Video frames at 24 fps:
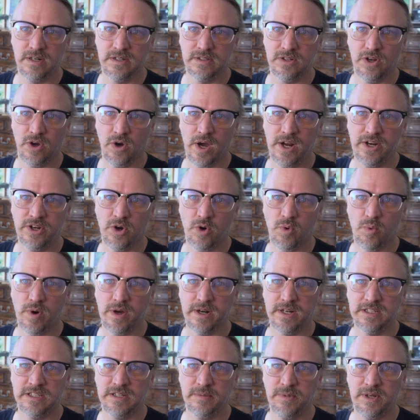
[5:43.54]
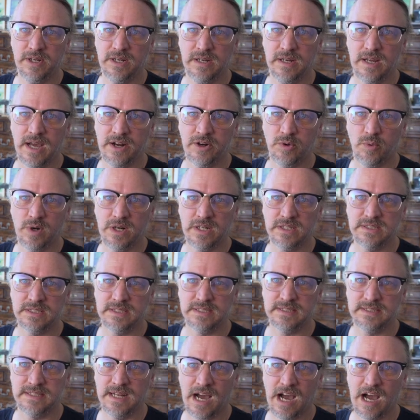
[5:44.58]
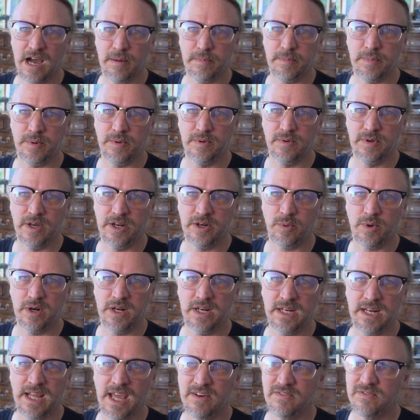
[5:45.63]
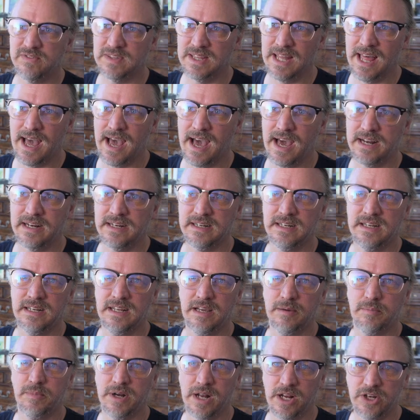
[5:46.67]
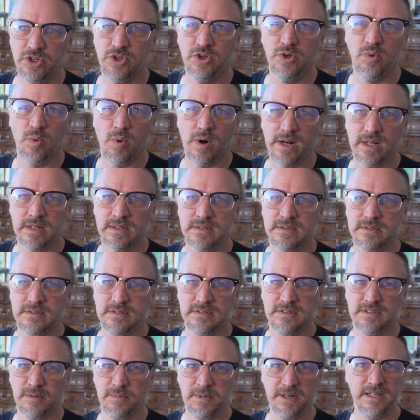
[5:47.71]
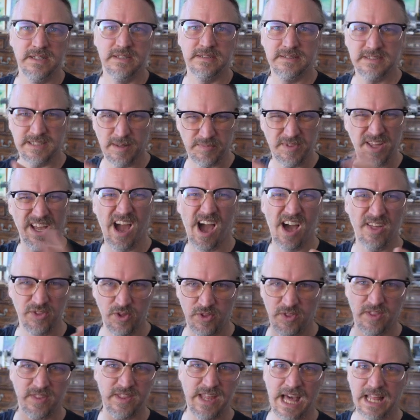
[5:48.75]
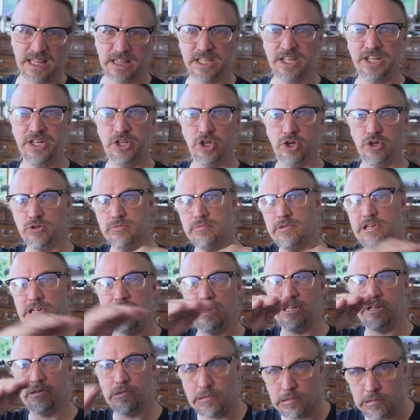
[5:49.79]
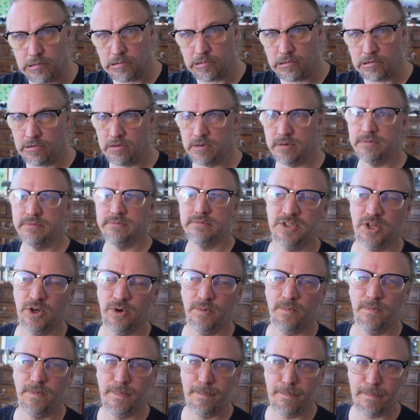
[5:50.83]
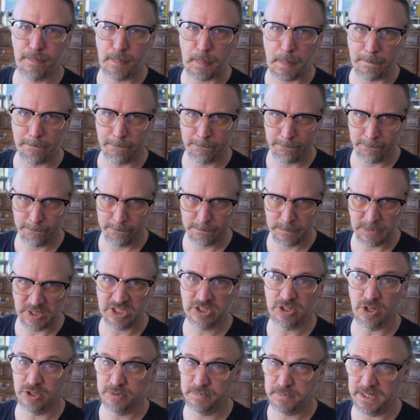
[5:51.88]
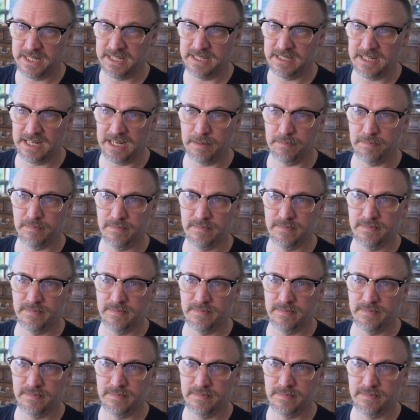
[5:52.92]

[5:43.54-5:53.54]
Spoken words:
So I don't want it to stop. I don't want it to get flat, but I do want it to be something other than that linear. So this goes pretty deep.